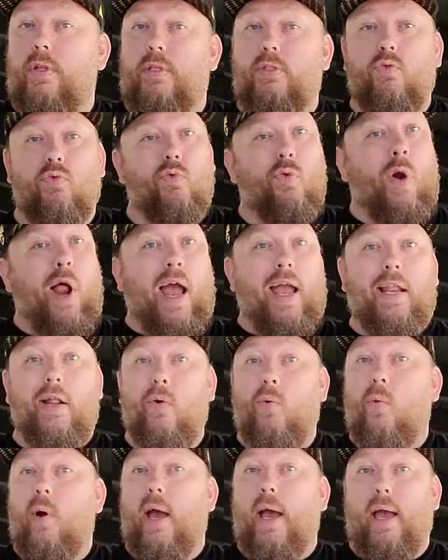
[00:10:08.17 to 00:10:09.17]
this right
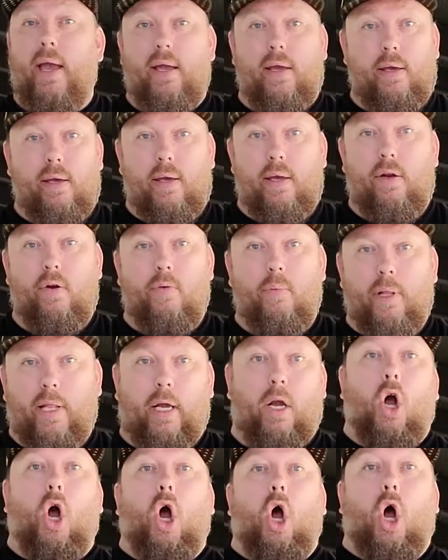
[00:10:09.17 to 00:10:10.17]
away, and it'll be
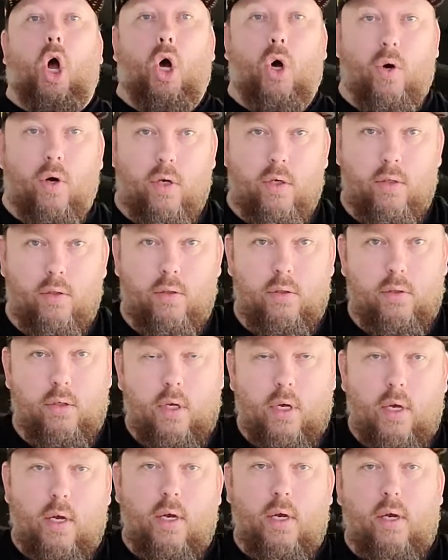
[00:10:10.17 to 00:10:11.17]
like, oh,
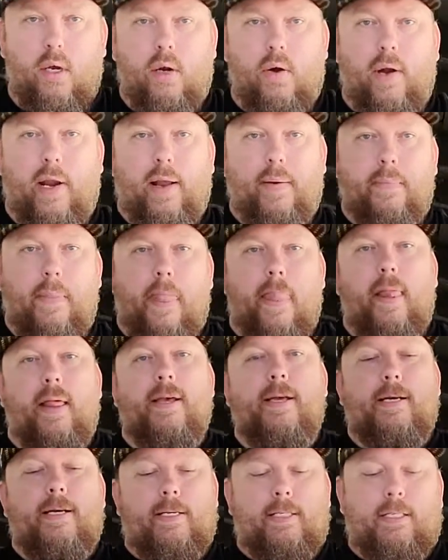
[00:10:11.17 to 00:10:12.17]
all right?
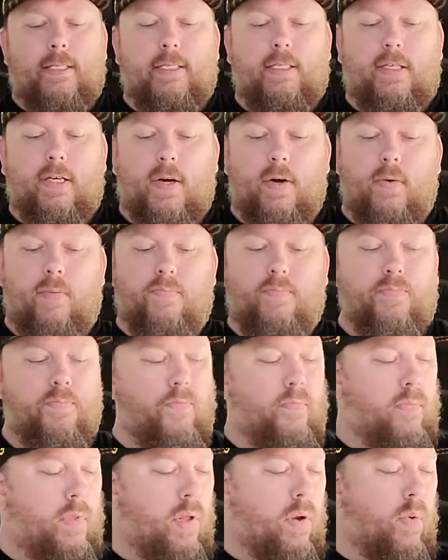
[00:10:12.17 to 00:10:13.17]
So
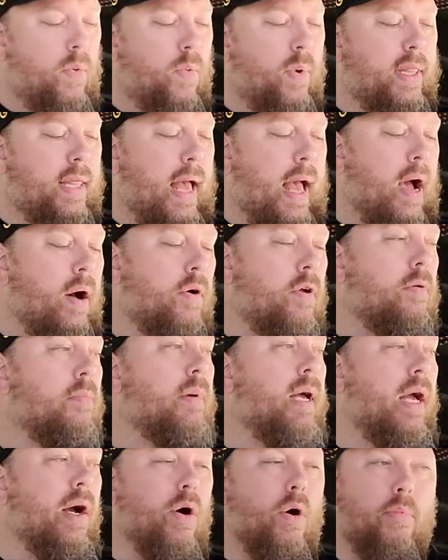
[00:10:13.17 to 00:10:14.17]
without
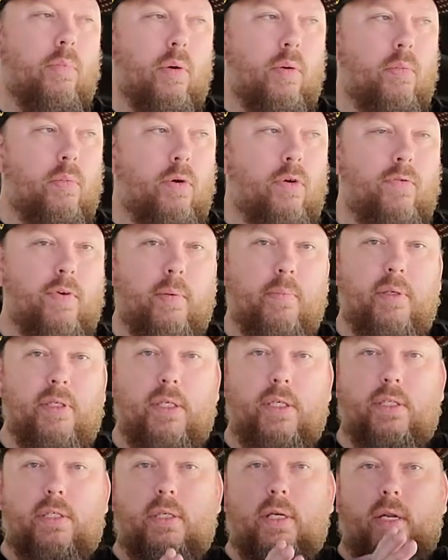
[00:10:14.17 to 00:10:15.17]
my elbow moving
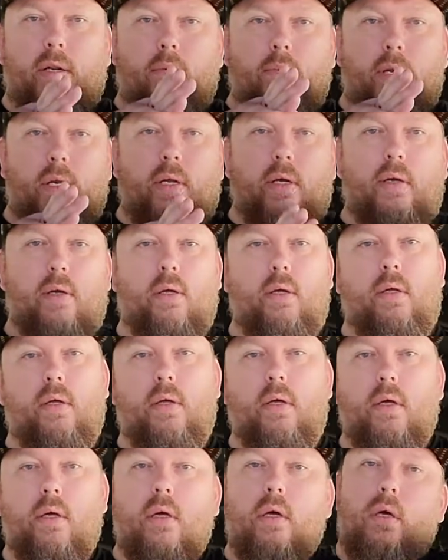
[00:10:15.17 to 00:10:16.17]
position, I don't want to
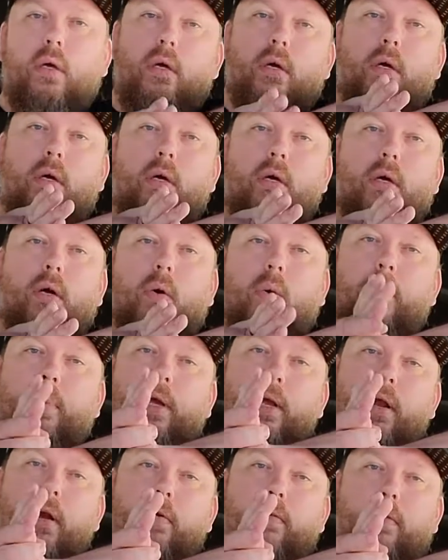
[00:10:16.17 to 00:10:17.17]
go up
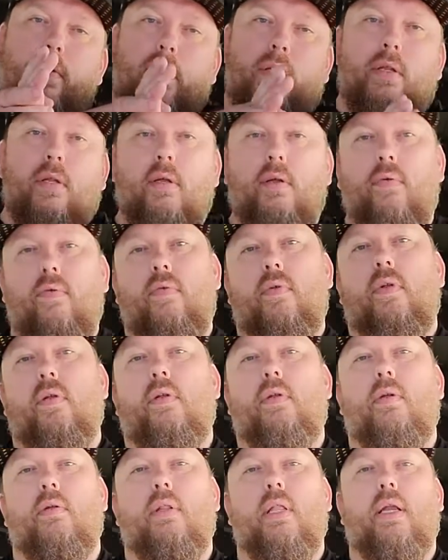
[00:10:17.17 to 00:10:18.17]
here
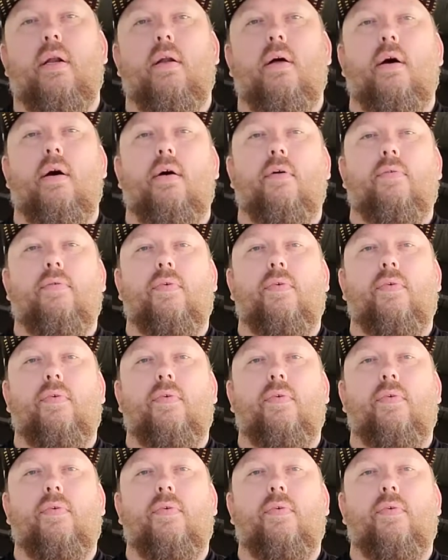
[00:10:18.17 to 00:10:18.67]
to let it off.